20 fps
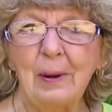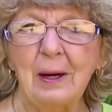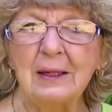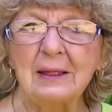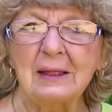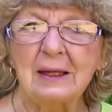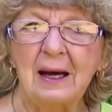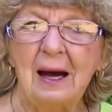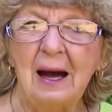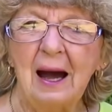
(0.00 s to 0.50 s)

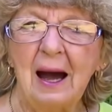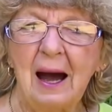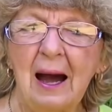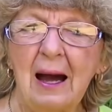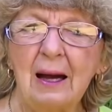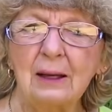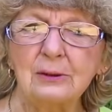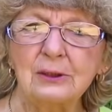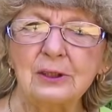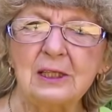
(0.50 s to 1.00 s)
but
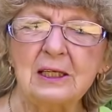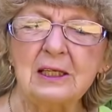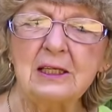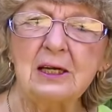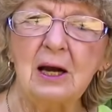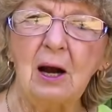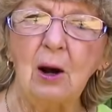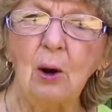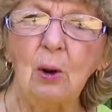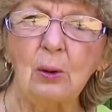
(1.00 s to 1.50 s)
I'll
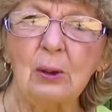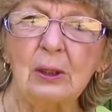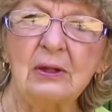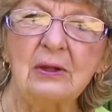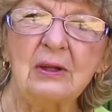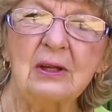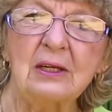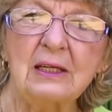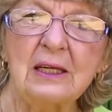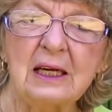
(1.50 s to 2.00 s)
see y'all
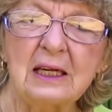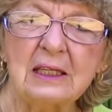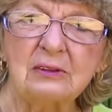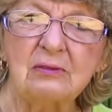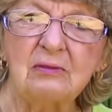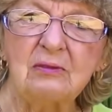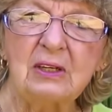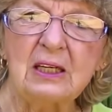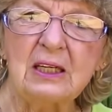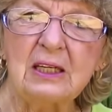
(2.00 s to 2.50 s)
in the
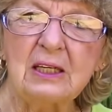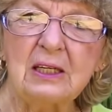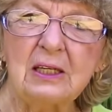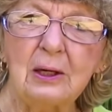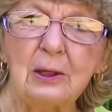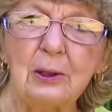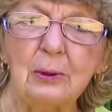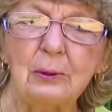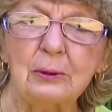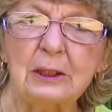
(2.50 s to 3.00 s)
next
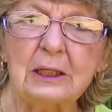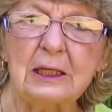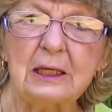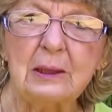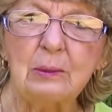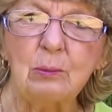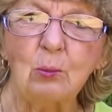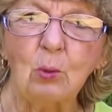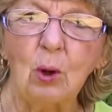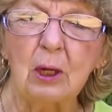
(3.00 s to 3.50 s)
video.
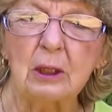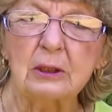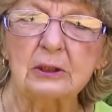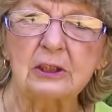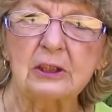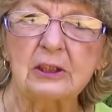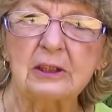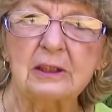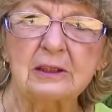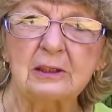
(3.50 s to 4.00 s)
Keep
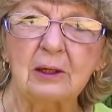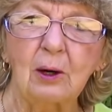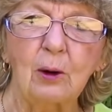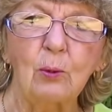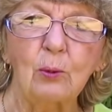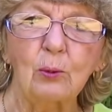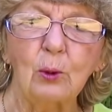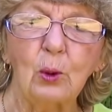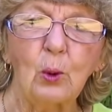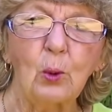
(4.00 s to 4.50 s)
watching and
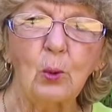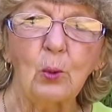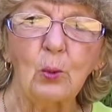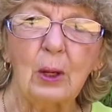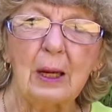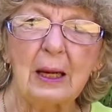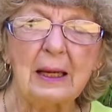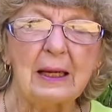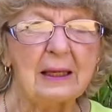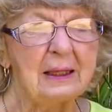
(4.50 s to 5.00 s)
don't go
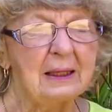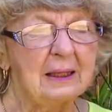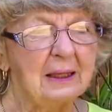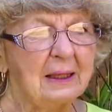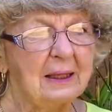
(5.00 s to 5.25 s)
away.